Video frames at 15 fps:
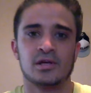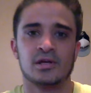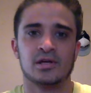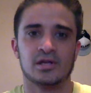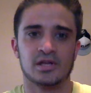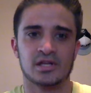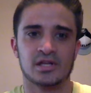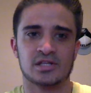
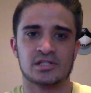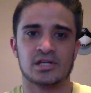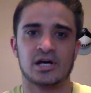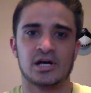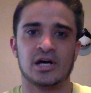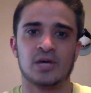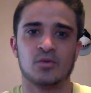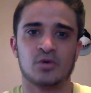it's
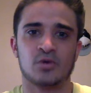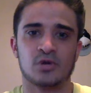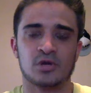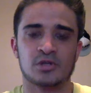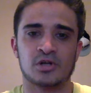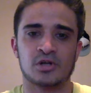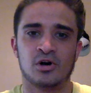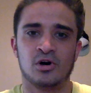time where it
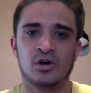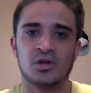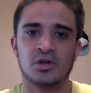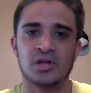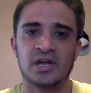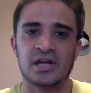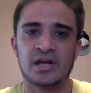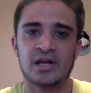is all
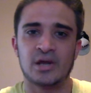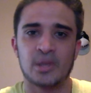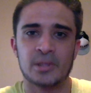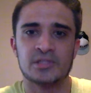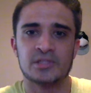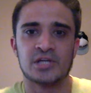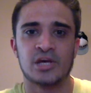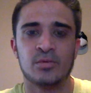laid out on the
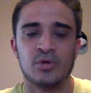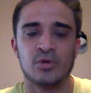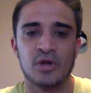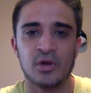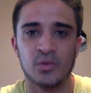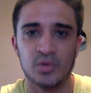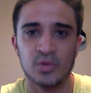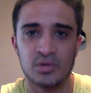table
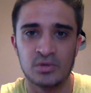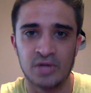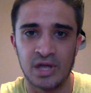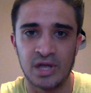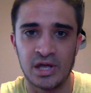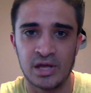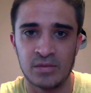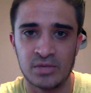and we
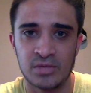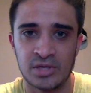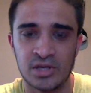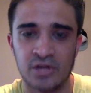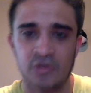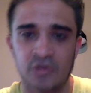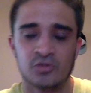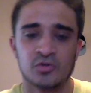can
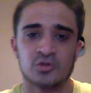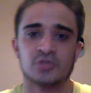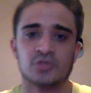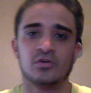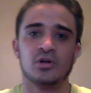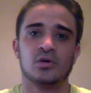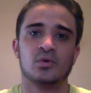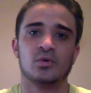begin. First of
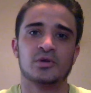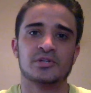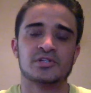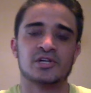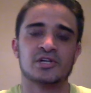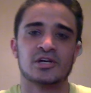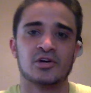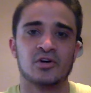all, I want to
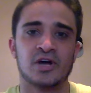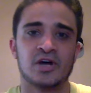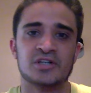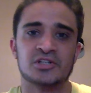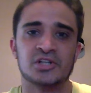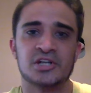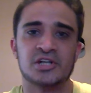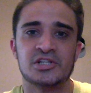say
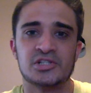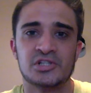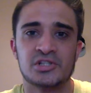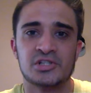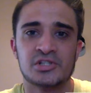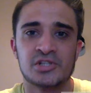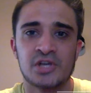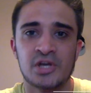
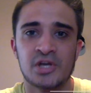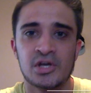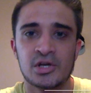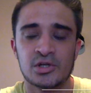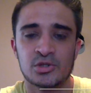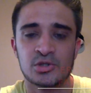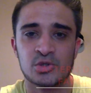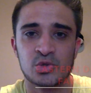congratulations
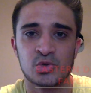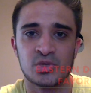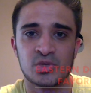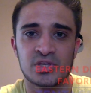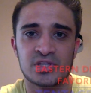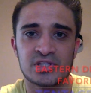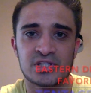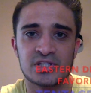to
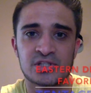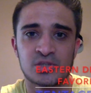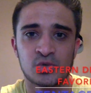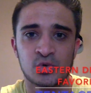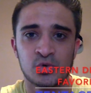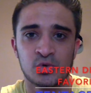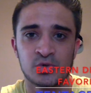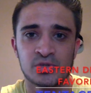the
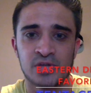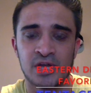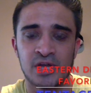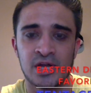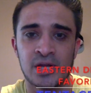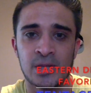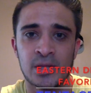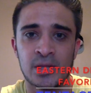Tentacruels
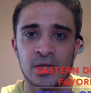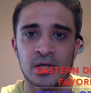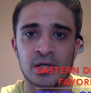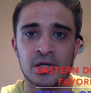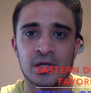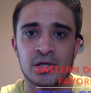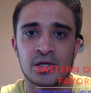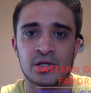and the
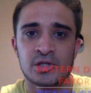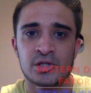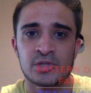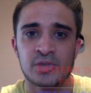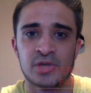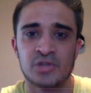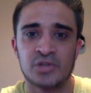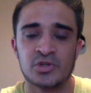
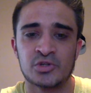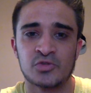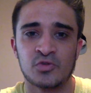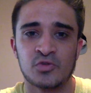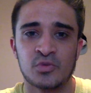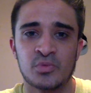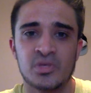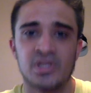Spectras
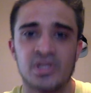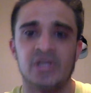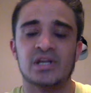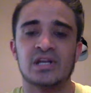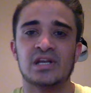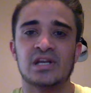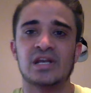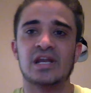for being
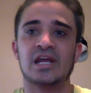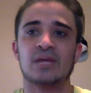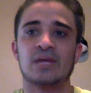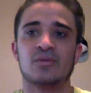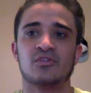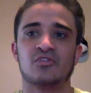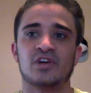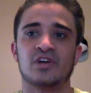named
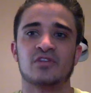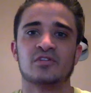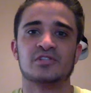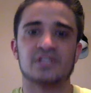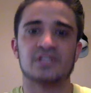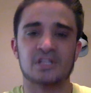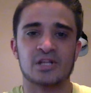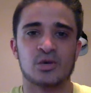the favorites
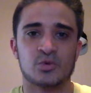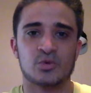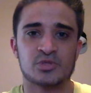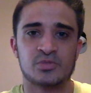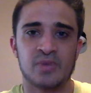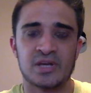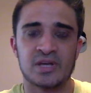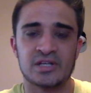in their
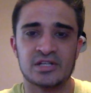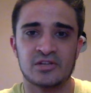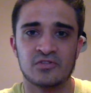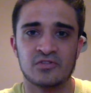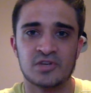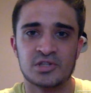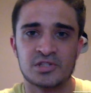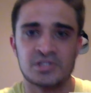respected
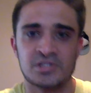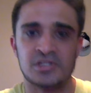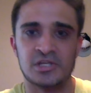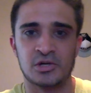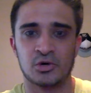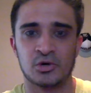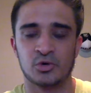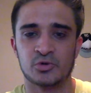divisions. The
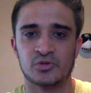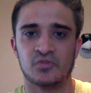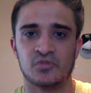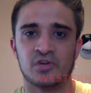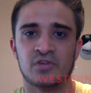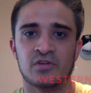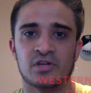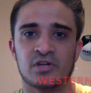Tentacruels the
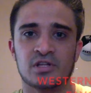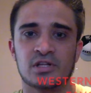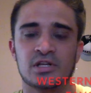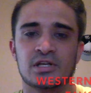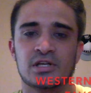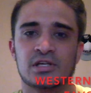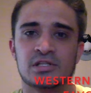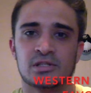favorite in the
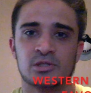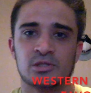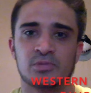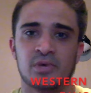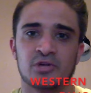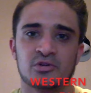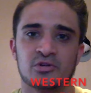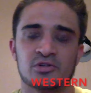East, the
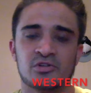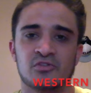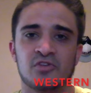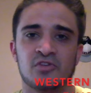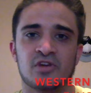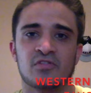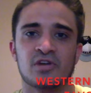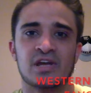Spectras the
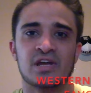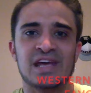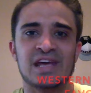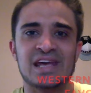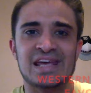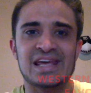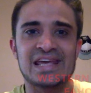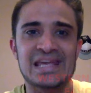favorite
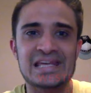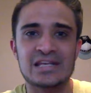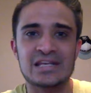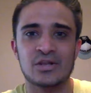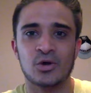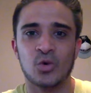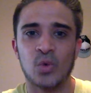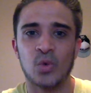in
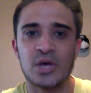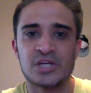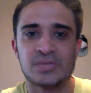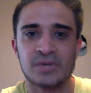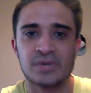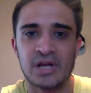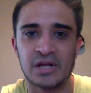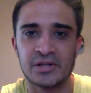the West,
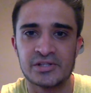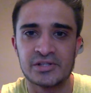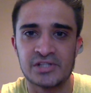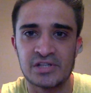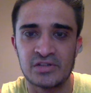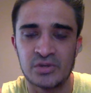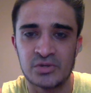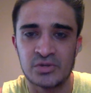but now let's
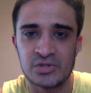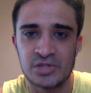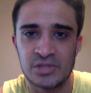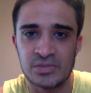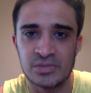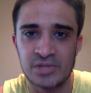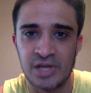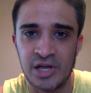see if those
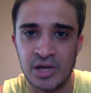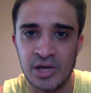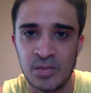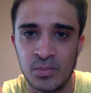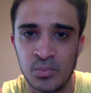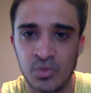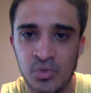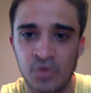teams can
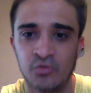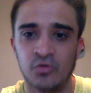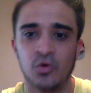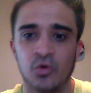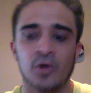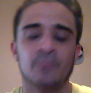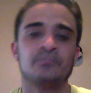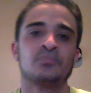
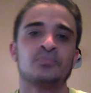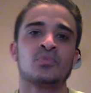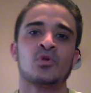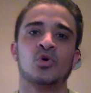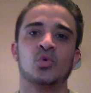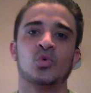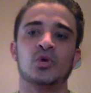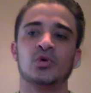perform.
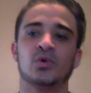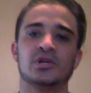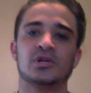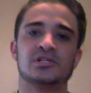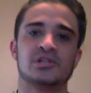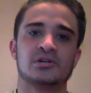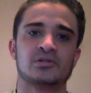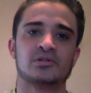Week one
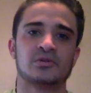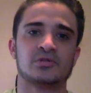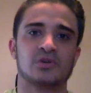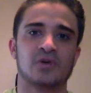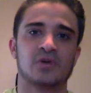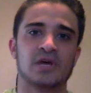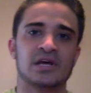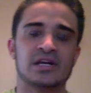is here, so let's
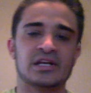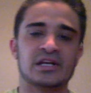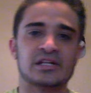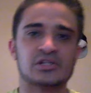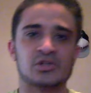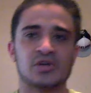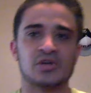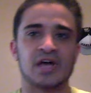go ahead and
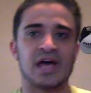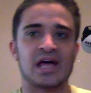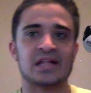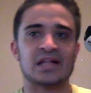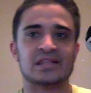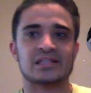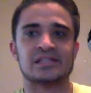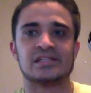let's look
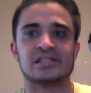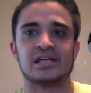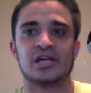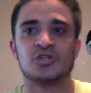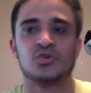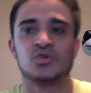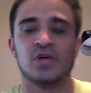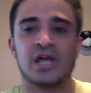at the
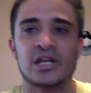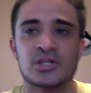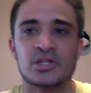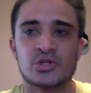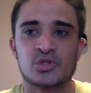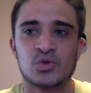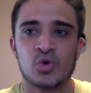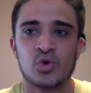schedule and the
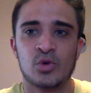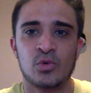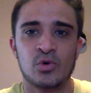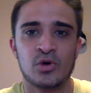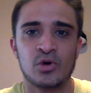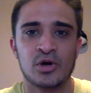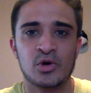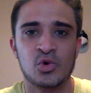
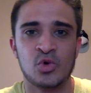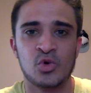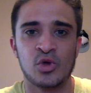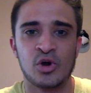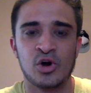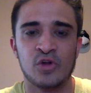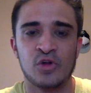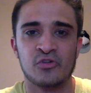scoreboard on who
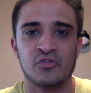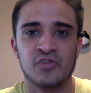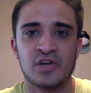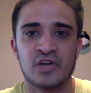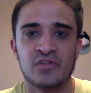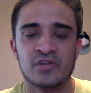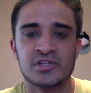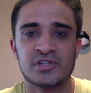are the
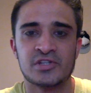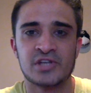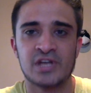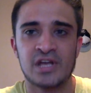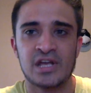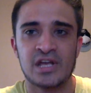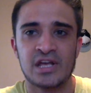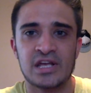favorites
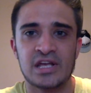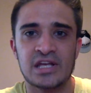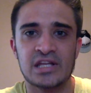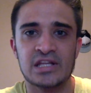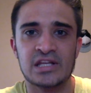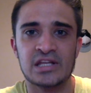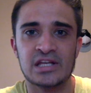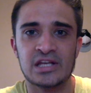in
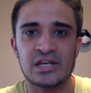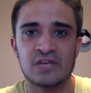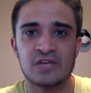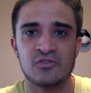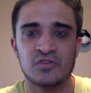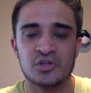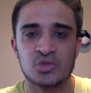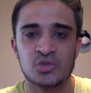the
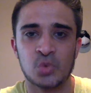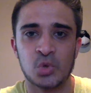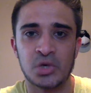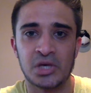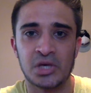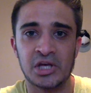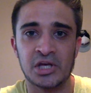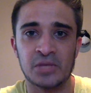individual
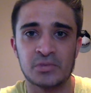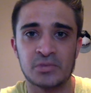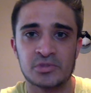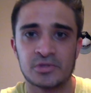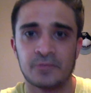games.